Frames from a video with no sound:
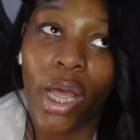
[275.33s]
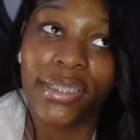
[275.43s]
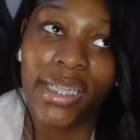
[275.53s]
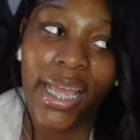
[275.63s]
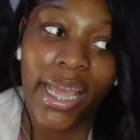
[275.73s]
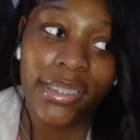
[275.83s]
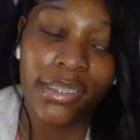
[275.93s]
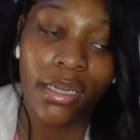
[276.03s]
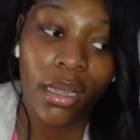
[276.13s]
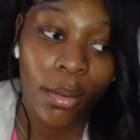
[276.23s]
I say hey
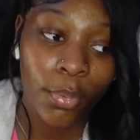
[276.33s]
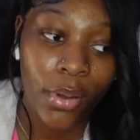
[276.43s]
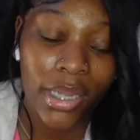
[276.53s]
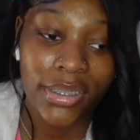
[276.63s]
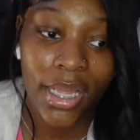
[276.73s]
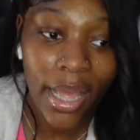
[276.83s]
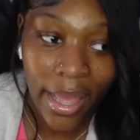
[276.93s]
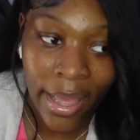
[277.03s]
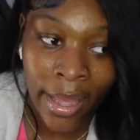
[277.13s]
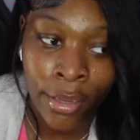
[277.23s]
to the couple. I said,
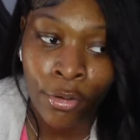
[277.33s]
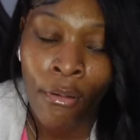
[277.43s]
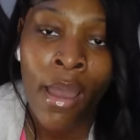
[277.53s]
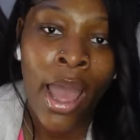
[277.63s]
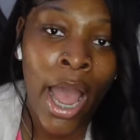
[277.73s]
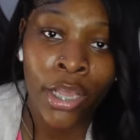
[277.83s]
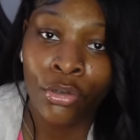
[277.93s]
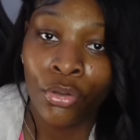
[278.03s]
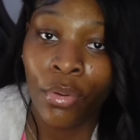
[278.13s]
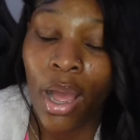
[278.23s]
hey, you know, how
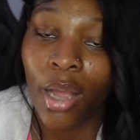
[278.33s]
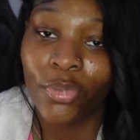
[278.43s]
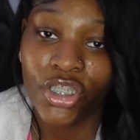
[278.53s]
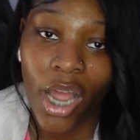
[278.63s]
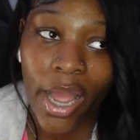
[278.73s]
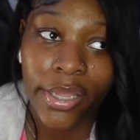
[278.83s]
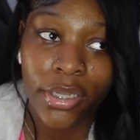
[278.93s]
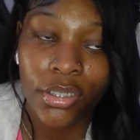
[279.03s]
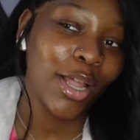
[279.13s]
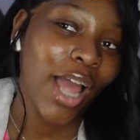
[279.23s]
you doing? I'm
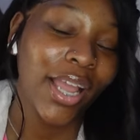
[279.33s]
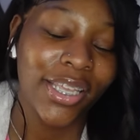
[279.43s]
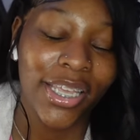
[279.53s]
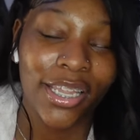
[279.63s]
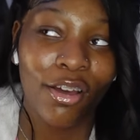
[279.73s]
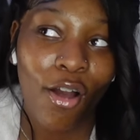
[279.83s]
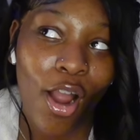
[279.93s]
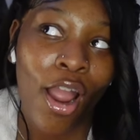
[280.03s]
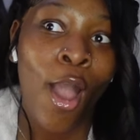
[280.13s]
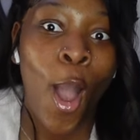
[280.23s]
Shiyaa. I get in the
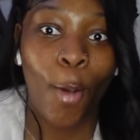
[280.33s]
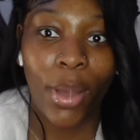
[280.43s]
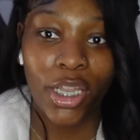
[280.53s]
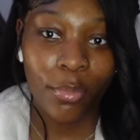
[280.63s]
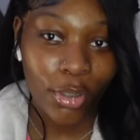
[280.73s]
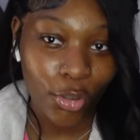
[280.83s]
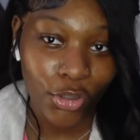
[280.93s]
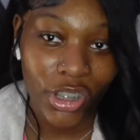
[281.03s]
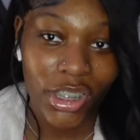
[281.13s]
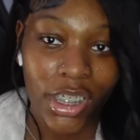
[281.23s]
car on my little
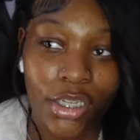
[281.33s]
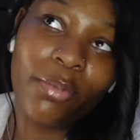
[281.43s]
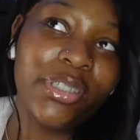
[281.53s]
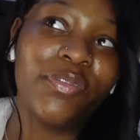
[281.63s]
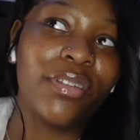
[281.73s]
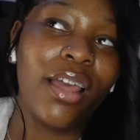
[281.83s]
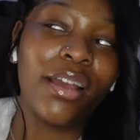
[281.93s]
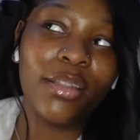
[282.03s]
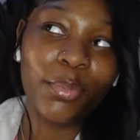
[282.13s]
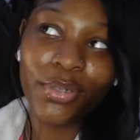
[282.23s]
bougie shit. I'm just feeling
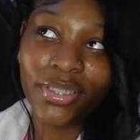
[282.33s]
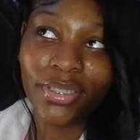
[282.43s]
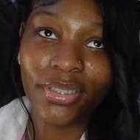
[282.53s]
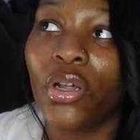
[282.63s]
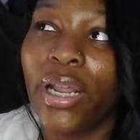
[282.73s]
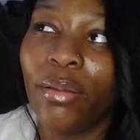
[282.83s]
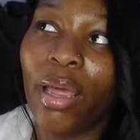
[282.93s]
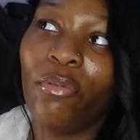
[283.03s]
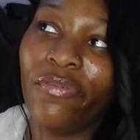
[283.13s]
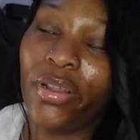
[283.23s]
like a little princess. So they be
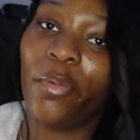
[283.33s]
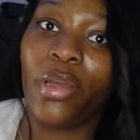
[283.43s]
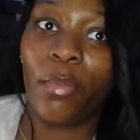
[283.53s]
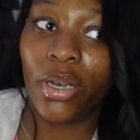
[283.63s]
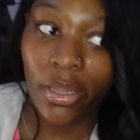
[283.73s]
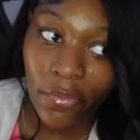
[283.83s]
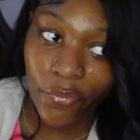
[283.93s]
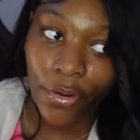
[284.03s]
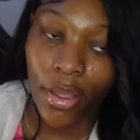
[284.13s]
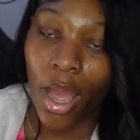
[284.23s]
like, we're finna go pick up another
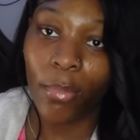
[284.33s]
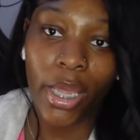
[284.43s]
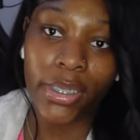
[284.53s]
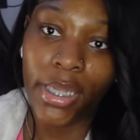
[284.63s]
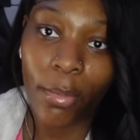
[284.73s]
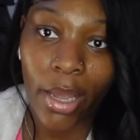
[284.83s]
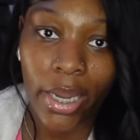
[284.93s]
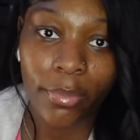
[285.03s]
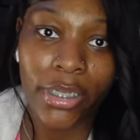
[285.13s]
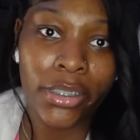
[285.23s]
friend. I'm like, damn, I
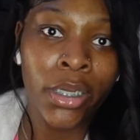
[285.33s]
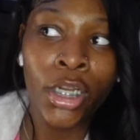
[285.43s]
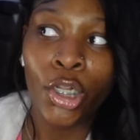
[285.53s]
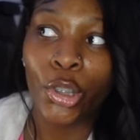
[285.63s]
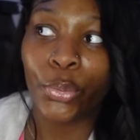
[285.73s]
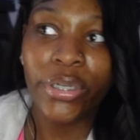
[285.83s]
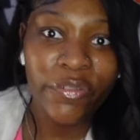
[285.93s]
gotta meet three